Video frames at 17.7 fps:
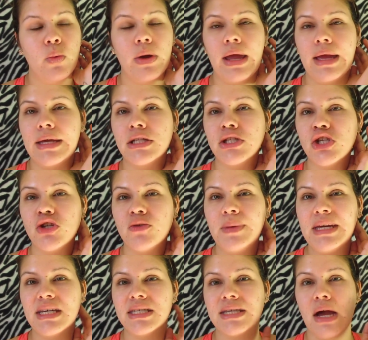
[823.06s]
can do,
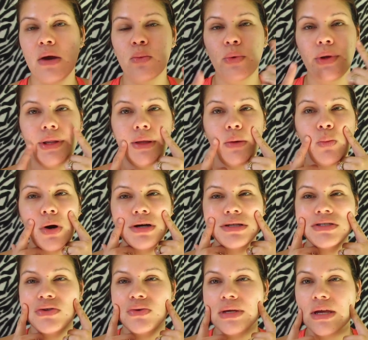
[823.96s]
because I really
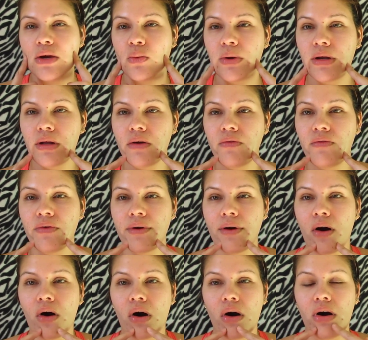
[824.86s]
want to get rid of
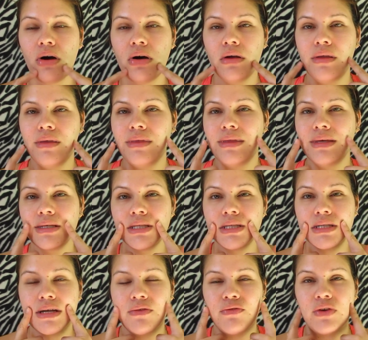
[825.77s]
all this
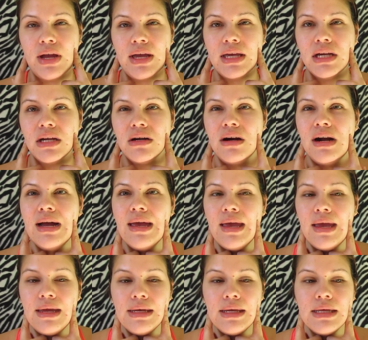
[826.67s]
stuff right here. I
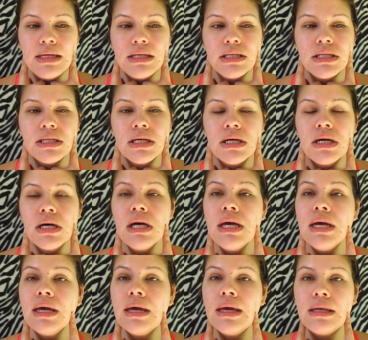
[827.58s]
hate it,
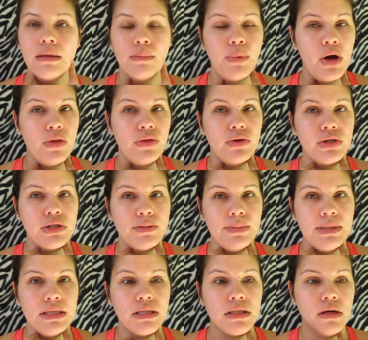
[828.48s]
and it bothers
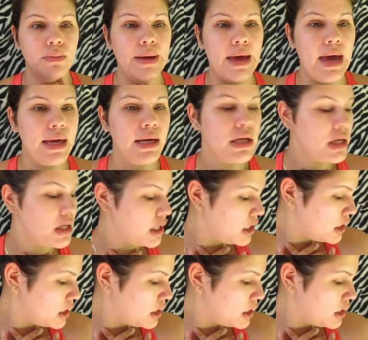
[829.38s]
me so bad.